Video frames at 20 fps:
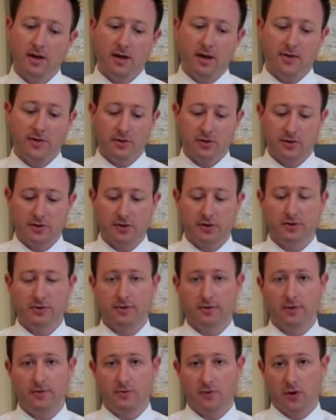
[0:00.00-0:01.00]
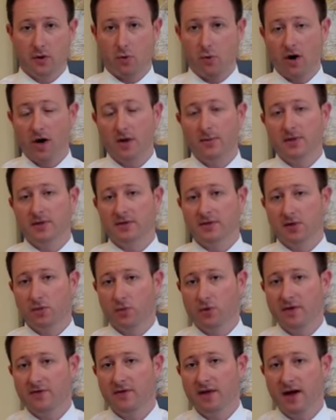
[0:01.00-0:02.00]
and there's certain requirements that
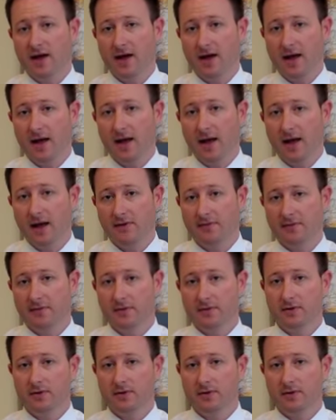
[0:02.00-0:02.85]
we've got to have,